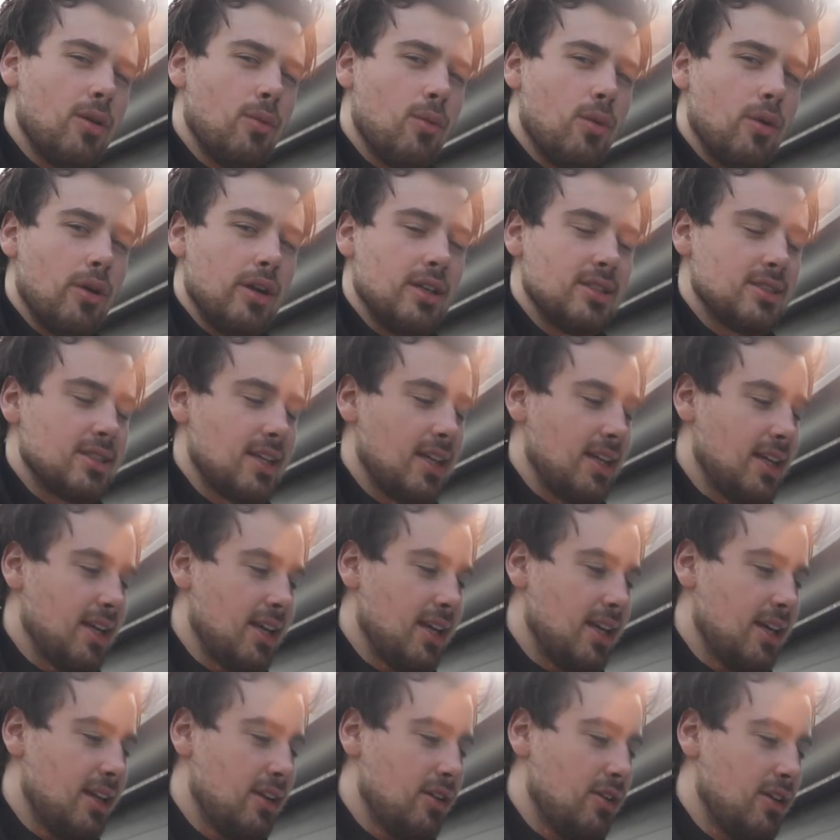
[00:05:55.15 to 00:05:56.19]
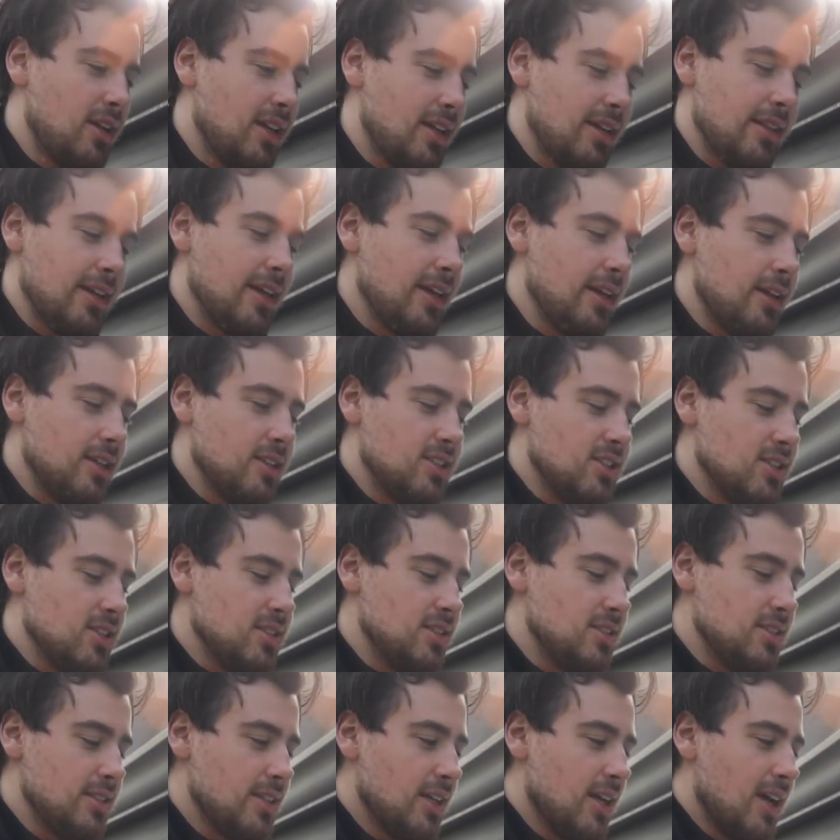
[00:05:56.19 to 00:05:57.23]
water's getting in or any
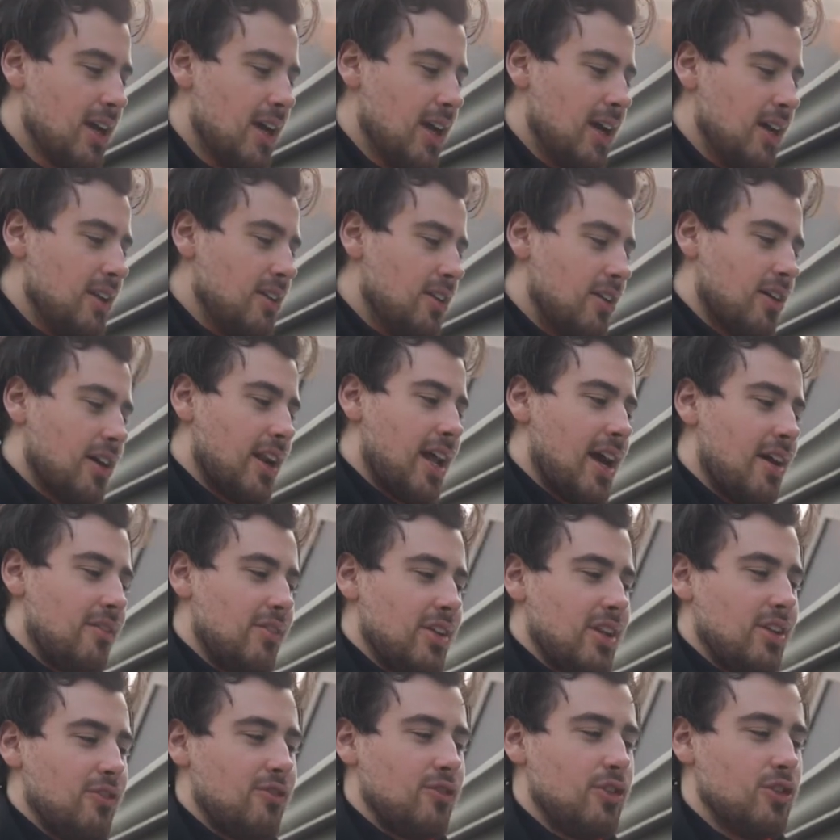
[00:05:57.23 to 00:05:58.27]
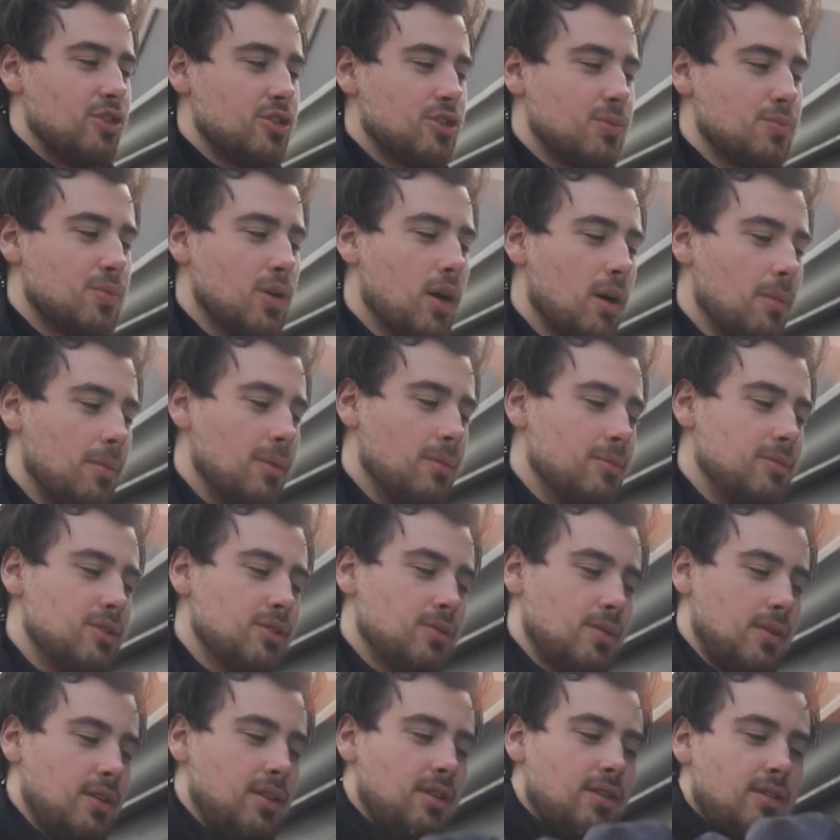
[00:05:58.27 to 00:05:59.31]
leakages. Not gonna have any future problems
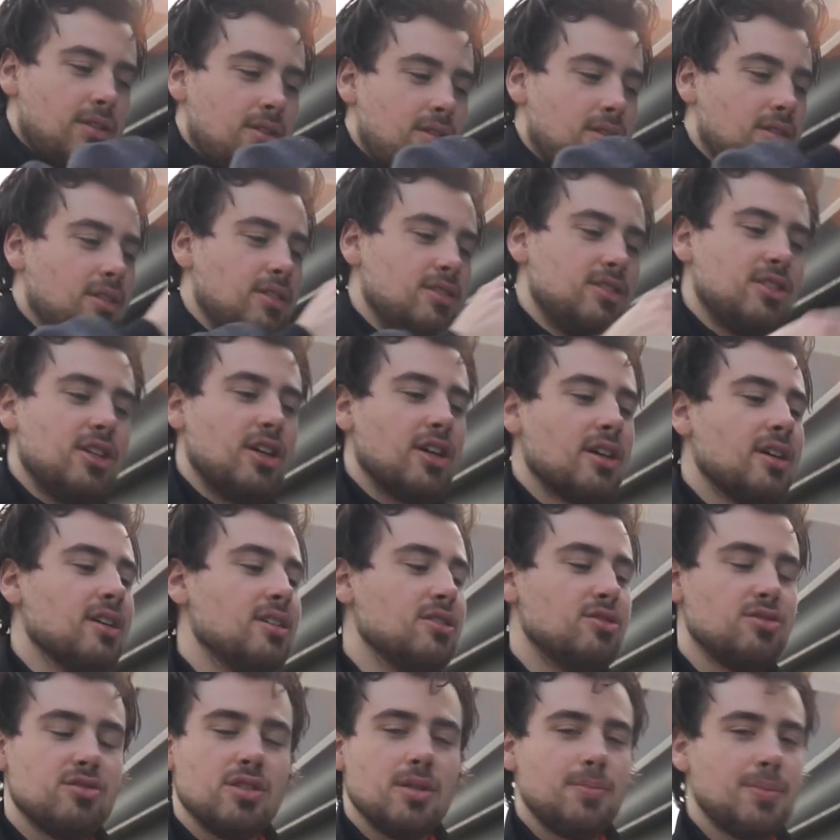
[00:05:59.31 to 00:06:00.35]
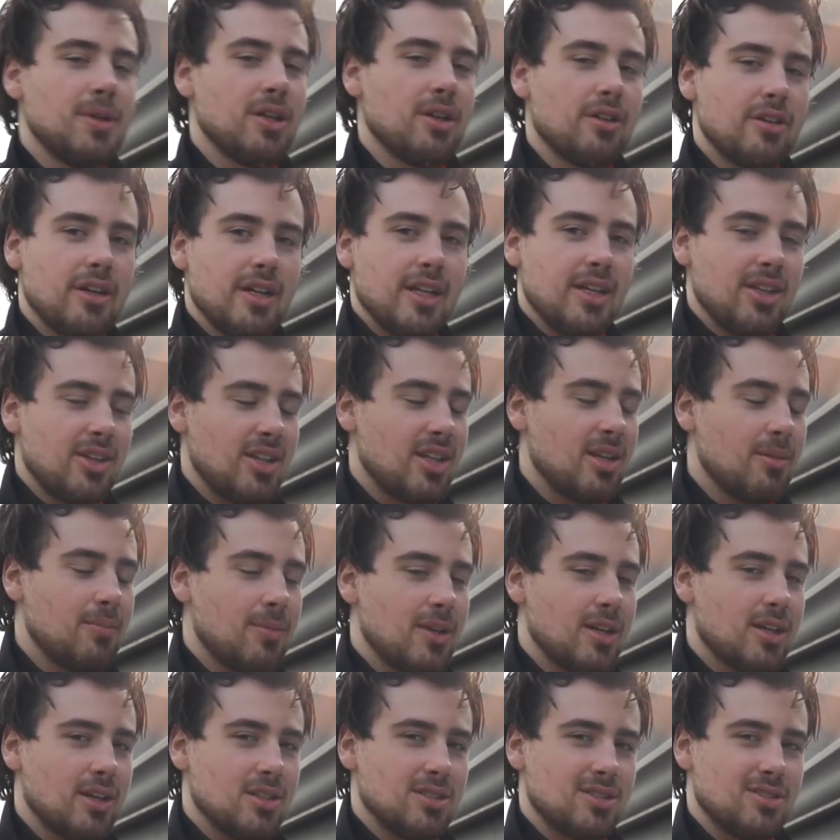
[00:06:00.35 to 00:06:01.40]
with the circuit dripping or anything
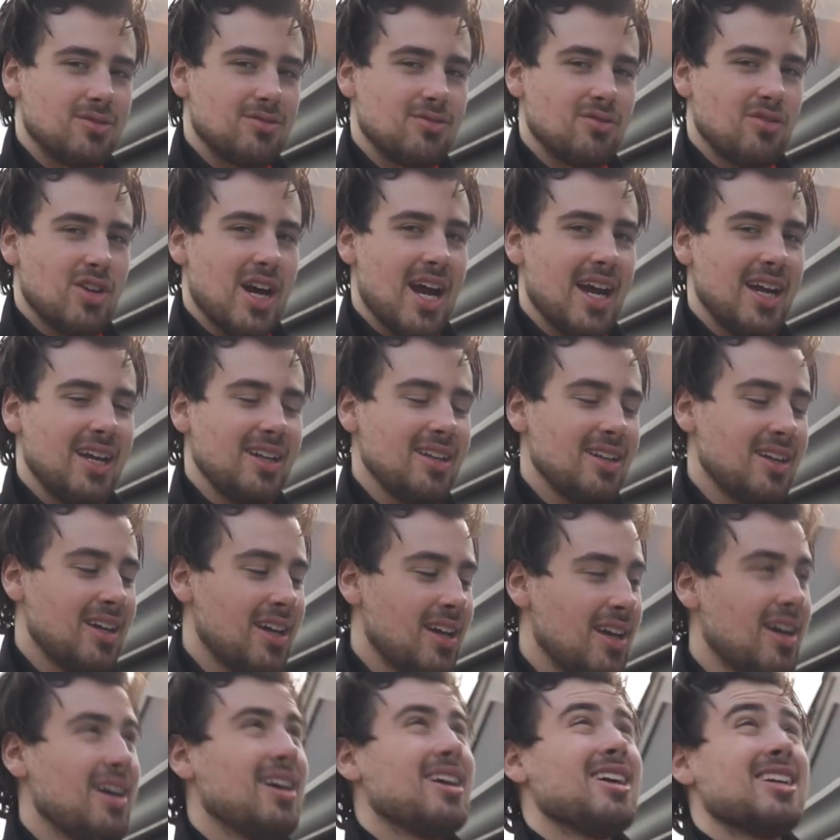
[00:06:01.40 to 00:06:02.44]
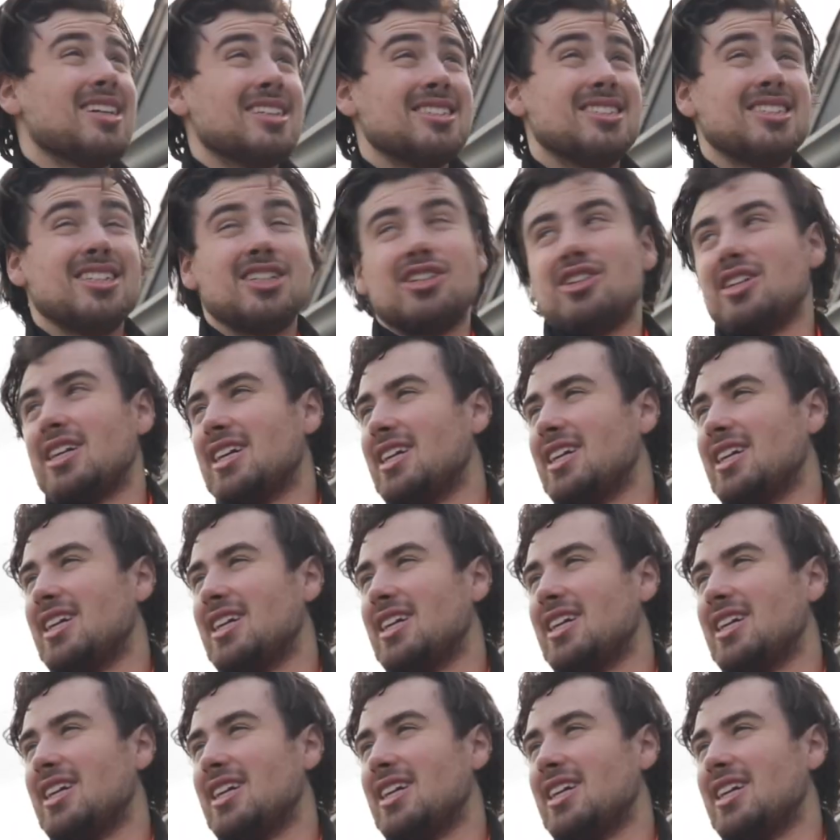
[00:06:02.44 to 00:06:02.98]
because of rain, considering